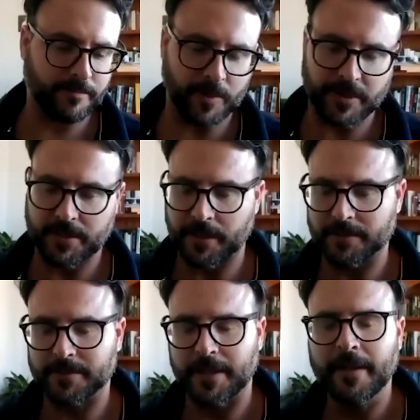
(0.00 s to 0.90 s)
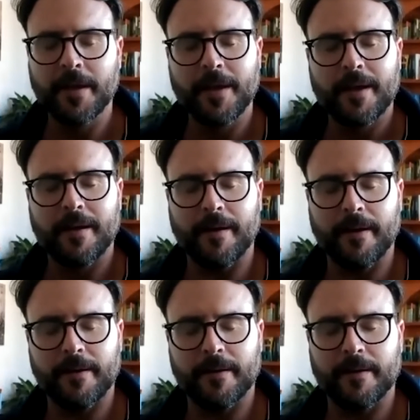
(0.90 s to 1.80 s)
recently, I should
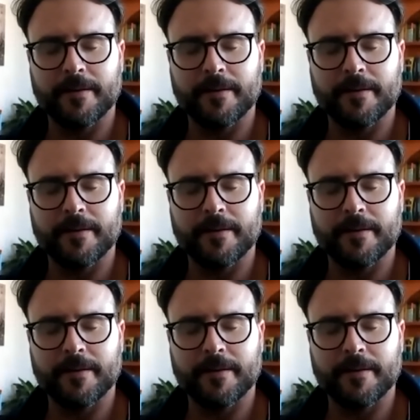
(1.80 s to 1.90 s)
say.